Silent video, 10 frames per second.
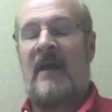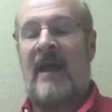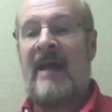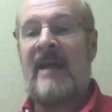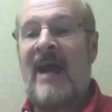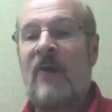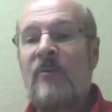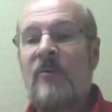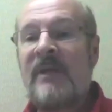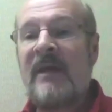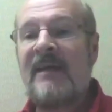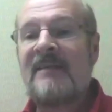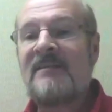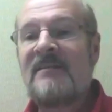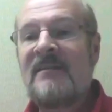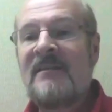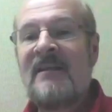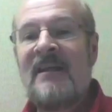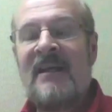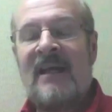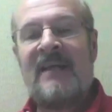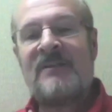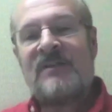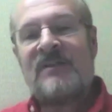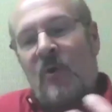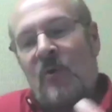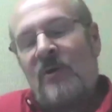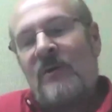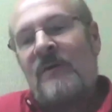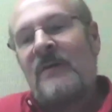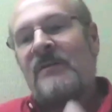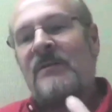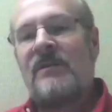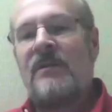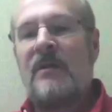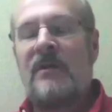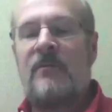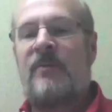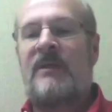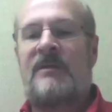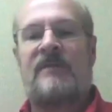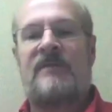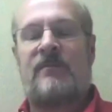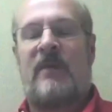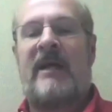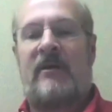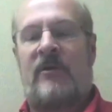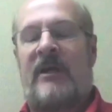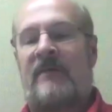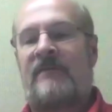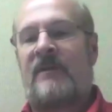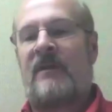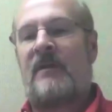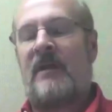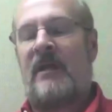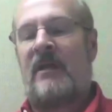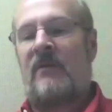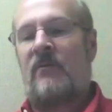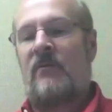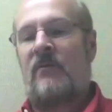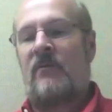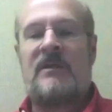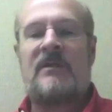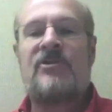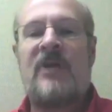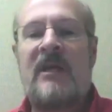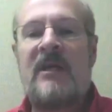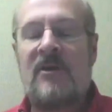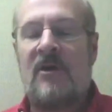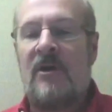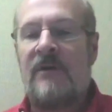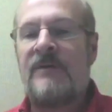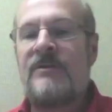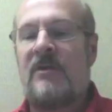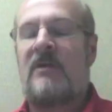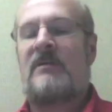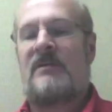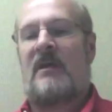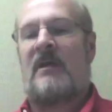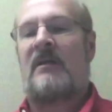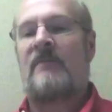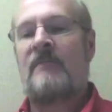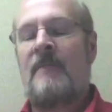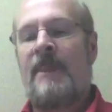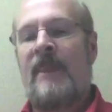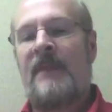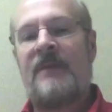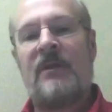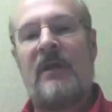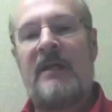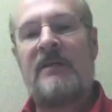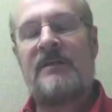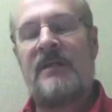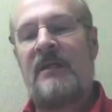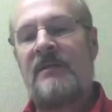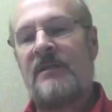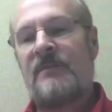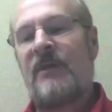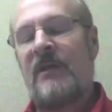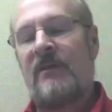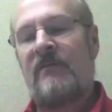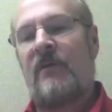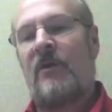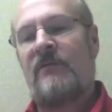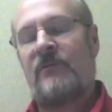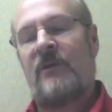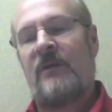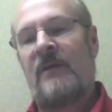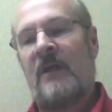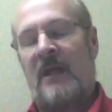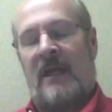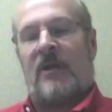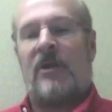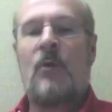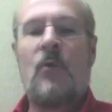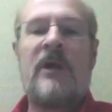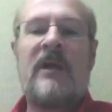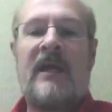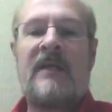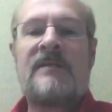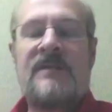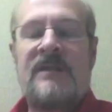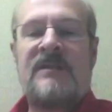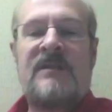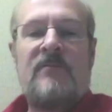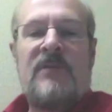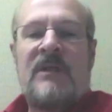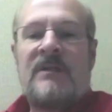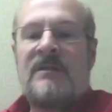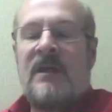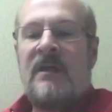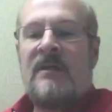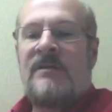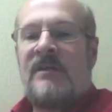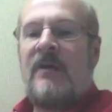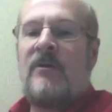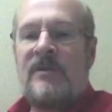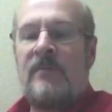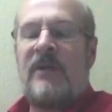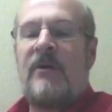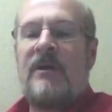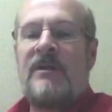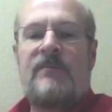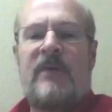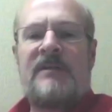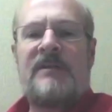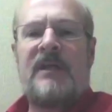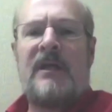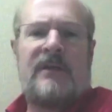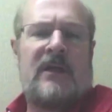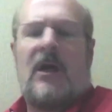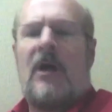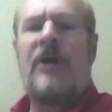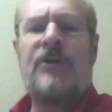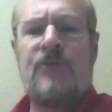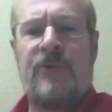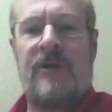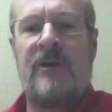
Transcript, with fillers: at our behest. And so this is another piece of spycraft and, and what Dick Cheney called the dark side that the United States has been involved with. And on the one hand, 60 Minutes scares Americans by saying that 100